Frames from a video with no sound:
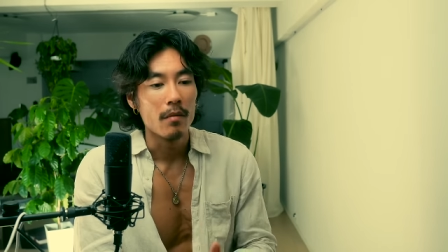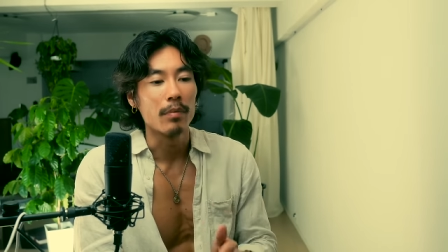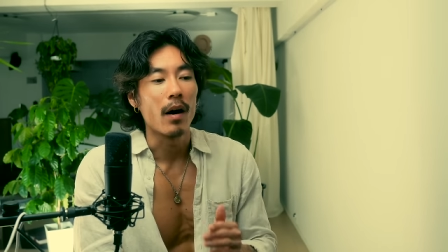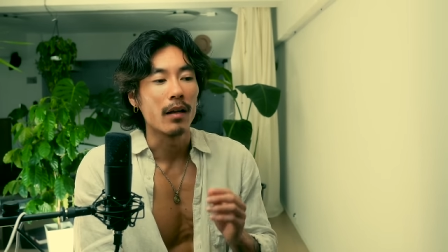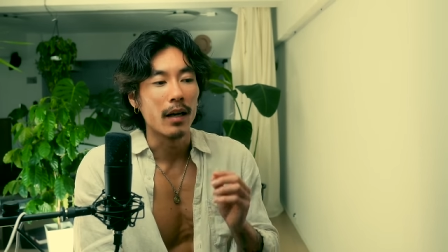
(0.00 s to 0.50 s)

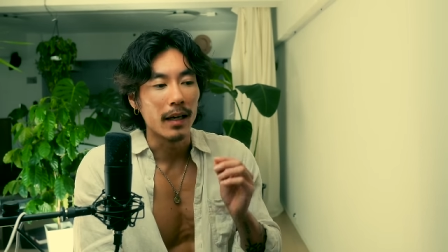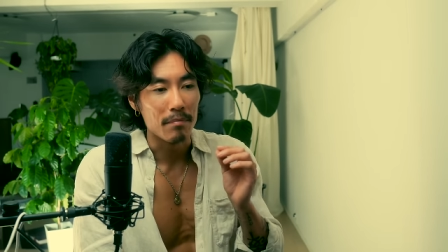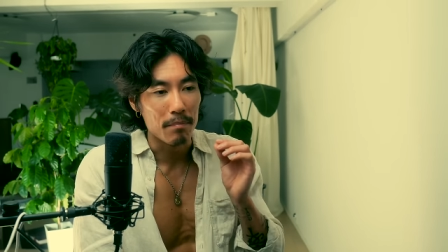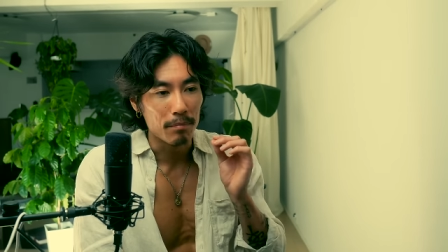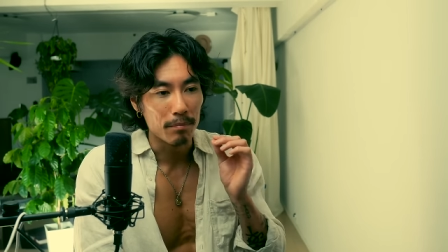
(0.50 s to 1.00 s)
But I, I
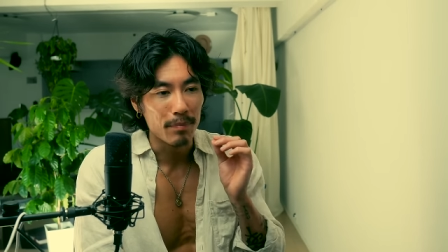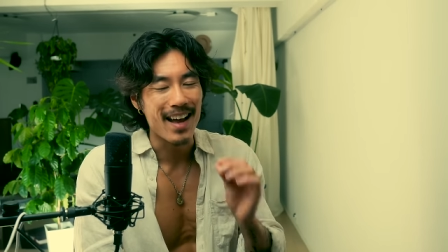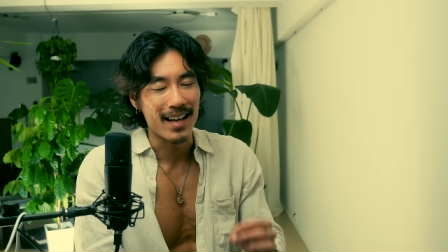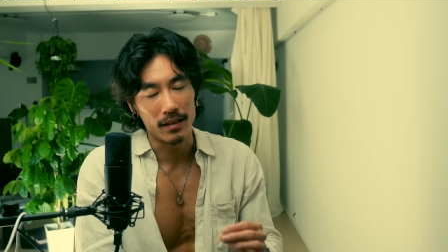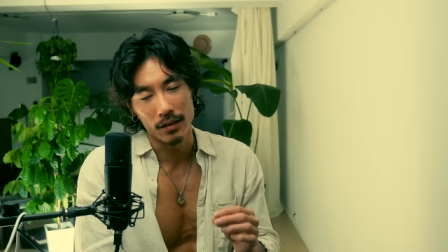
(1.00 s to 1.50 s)

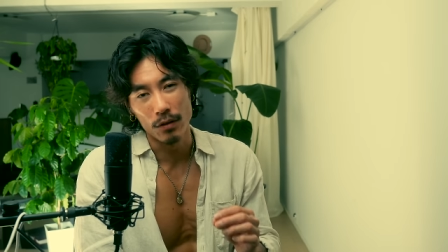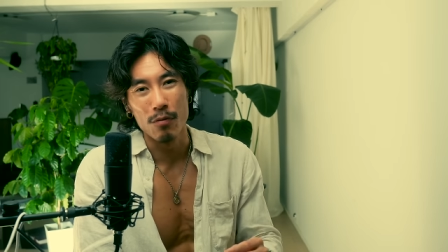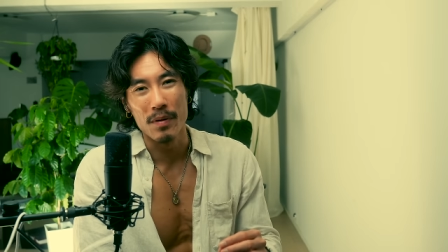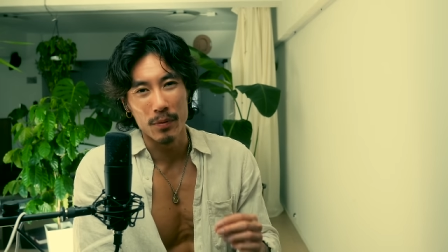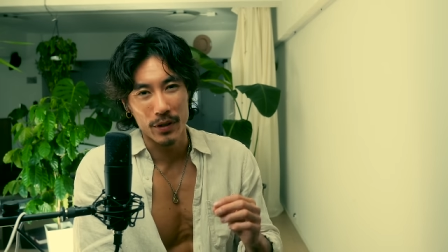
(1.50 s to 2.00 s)
bet a lot
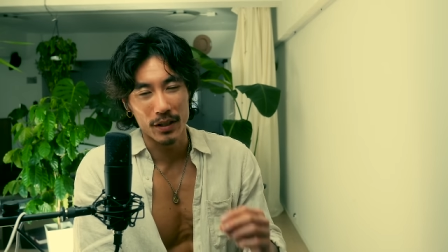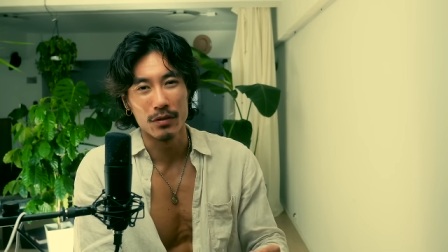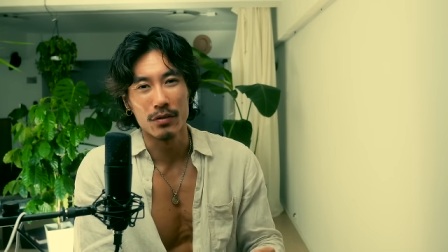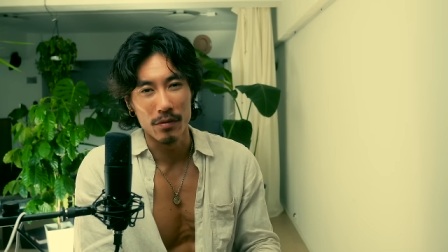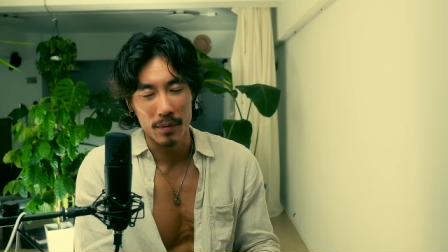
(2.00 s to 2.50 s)
of people
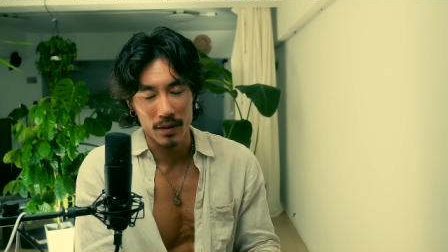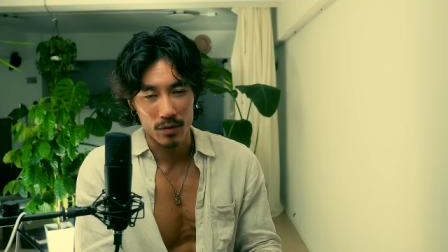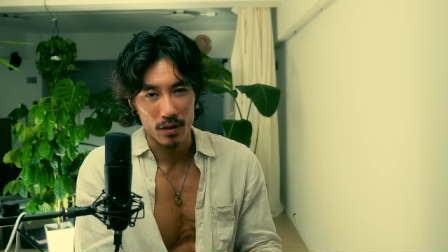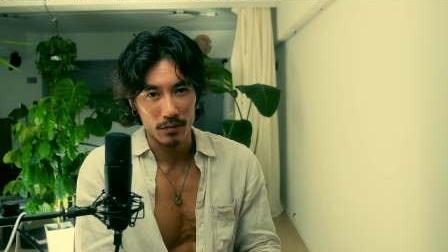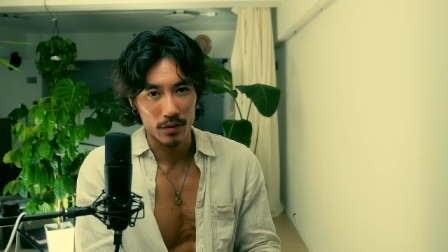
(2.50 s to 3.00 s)
cannot do it by
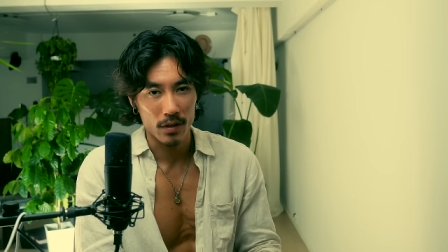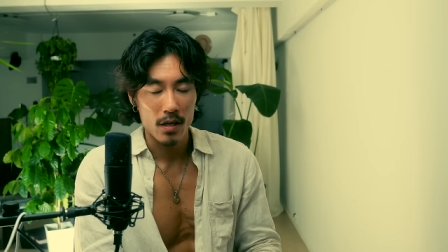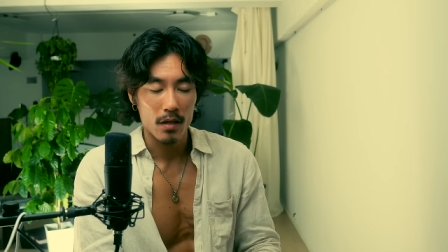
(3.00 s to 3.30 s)
themselves.